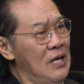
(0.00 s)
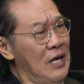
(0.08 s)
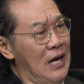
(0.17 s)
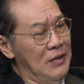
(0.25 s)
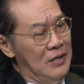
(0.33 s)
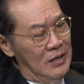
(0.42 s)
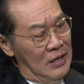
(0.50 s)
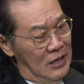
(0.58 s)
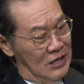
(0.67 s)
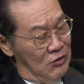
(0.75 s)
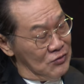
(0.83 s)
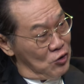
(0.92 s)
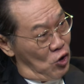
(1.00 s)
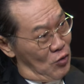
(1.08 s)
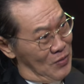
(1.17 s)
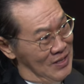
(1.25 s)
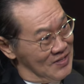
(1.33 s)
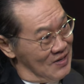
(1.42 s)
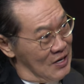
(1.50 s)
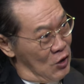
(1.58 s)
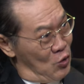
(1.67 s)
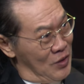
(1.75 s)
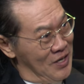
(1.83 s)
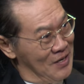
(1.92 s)
And then there was commerce
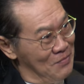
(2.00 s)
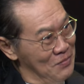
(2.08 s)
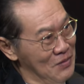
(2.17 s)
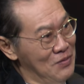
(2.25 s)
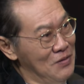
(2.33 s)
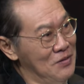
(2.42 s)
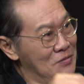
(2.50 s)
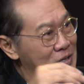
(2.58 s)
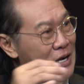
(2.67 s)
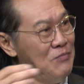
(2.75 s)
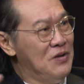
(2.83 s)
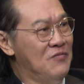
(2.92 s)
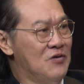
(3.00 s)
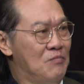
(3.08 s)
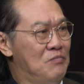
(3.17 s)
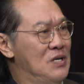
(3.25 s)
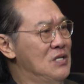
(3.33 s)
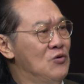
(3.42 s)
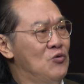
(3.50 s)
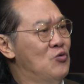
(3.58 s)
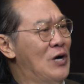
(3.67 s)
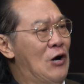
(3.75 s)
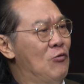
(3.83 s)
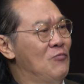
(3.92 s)
around it. People come in from Bentong
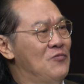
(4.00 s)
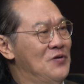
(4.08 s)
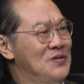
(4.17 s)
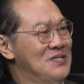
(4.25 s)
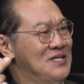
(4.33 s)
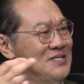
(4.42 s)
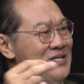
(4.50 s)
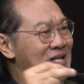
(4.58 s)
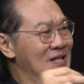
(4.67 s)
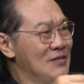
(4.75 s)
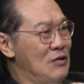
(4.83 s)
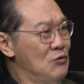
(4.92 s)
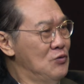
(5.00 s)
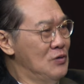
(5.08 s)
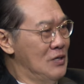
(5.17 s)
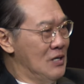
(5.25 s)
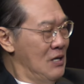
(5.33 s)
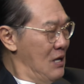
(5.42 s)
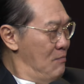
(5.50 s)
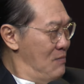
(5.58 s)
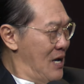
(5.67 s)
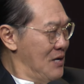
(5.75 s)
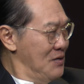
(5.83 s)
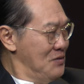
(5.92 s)
route, for instance, down to the
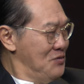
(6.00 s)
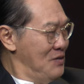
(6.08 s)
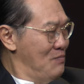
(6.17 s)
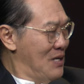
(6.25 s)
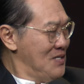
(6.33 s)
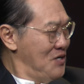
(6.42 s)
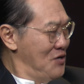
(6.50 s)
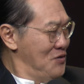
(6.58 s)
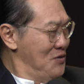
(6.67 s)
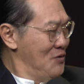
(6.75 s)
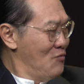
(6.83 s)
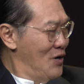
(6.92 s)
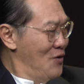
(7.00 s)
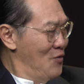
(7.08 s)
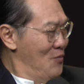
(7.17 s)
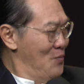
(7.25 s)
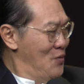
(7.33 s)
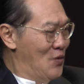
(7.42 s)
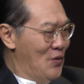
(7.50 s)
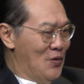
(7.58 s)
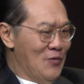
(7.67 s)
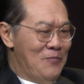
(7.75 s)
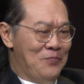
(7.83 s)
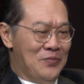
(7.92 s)
Malacca Street bus station in Kuala Lumpur,
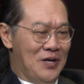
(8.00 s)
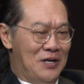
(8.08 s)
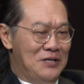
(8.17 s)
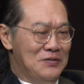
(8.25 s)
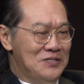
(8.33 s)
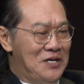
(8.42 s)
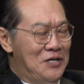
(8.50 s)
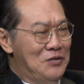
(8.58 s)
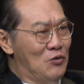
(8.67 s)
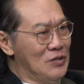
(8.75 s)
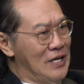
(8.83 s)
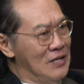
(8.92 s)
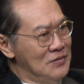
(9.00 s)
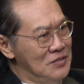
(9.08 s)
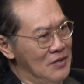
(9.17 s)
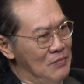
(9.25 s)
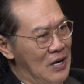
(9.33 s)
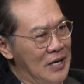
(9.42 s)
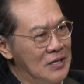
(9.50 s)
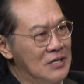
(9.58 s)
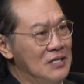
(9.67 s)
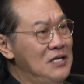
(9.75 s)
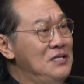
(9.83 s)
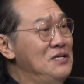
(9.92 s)
and they'll stay in the hotels nearby. They'll
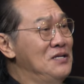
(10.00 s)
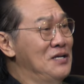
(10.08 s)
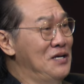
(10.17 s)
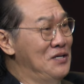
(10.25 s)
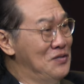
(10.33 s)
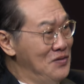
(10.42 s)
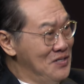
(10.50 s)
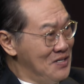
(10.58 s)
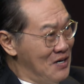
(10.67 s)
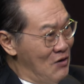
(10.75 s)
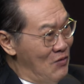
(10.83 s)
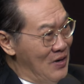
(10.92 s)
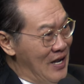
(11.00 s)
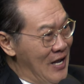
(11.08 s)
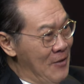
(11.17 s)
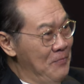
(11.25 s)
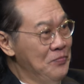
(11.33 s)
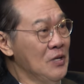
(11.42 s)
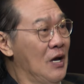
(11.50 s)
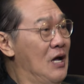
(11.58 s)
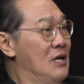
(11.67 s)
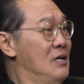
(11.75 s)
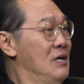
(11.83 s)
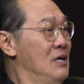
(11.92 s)
eat in the eateries around there.
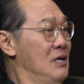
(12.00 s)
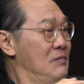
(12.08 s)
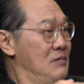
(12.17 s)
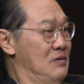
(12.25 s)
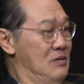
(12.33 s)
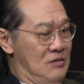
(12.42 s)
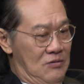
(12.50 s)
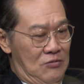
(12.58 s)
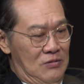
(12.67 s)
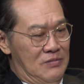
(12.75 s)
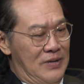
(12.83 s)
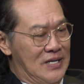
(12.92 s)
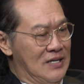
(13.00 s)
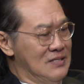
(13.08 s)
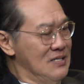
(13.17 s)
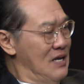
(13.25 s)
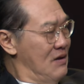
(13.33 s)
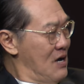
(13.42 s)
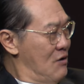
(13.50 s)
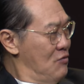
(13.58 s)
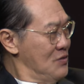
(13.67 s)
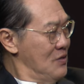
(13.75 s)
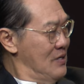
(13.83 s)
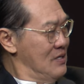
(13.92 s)
And the whole Medan Selera was
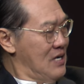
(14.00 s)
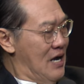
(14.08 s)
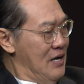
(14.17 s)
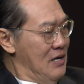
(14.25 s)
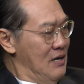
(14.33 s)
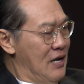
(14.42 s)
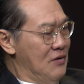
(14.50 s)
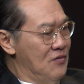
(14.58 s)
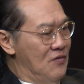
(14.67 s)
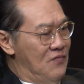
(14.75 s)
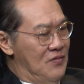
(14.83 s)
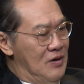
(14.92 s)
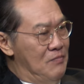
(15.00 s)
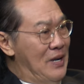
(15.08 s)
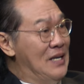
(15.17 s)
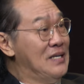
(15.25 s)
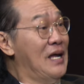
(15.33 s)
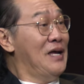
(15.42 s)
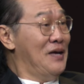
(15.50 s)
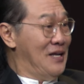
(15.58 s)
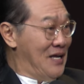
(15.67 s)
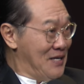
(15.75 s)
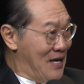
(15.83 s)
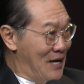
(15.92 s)
the entire length of Benteng at
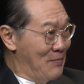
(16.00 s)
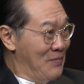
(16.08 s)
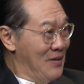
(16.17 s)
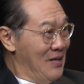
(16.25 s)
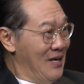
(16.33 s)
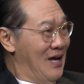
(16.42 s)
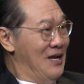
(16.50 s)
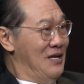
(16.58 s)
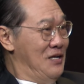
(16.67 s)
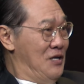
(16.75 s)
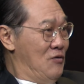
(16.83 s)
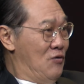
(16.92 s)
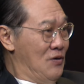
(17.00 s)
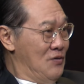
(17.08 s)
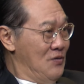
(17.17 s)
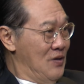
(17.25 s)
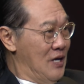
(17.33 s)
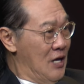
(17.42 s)
that time and leading on to KL.